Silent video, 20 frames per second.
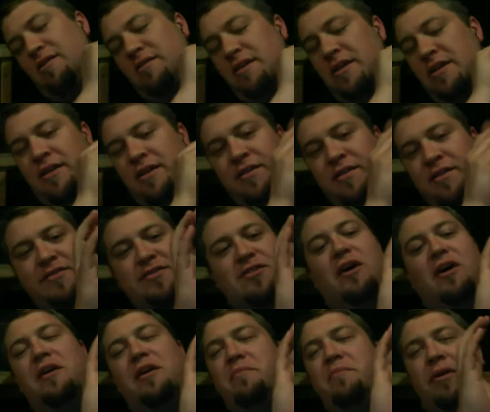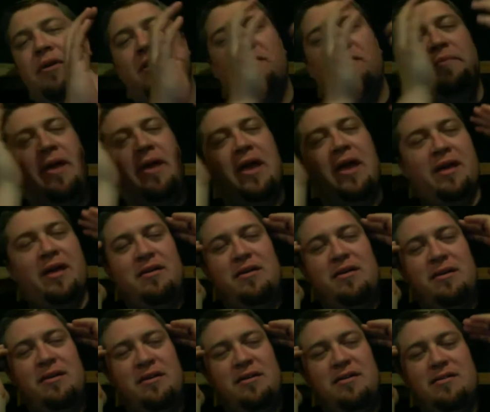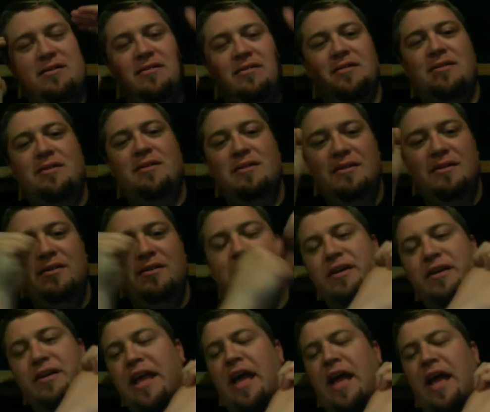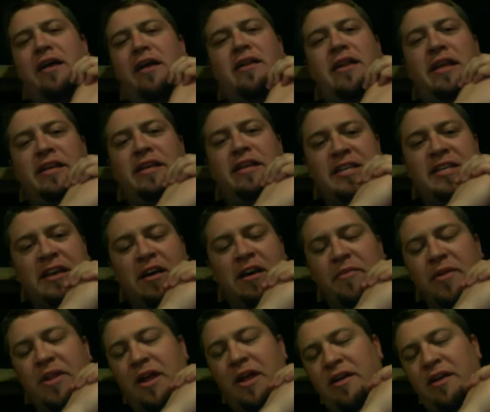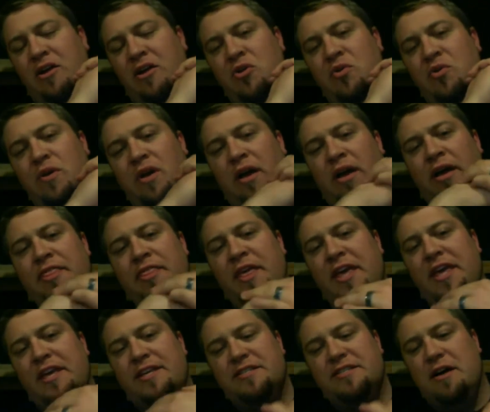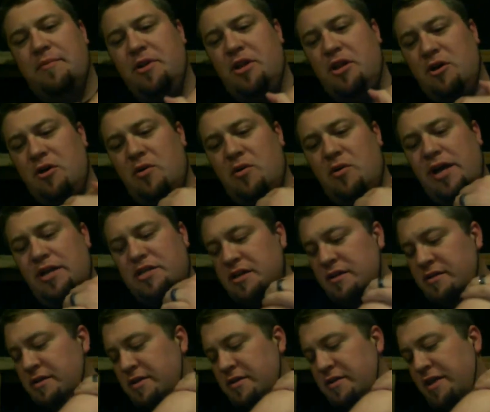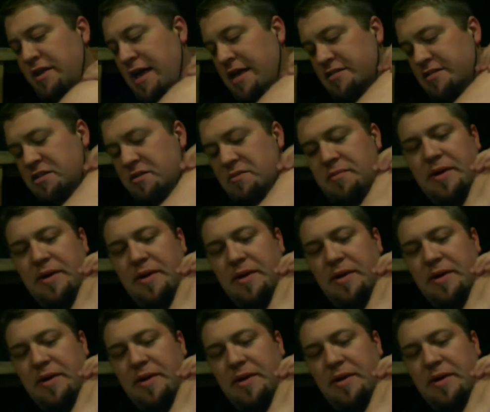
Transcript: he's talking beer, man. Oh, and is he coming? I think he's coming to OH. I had to ask him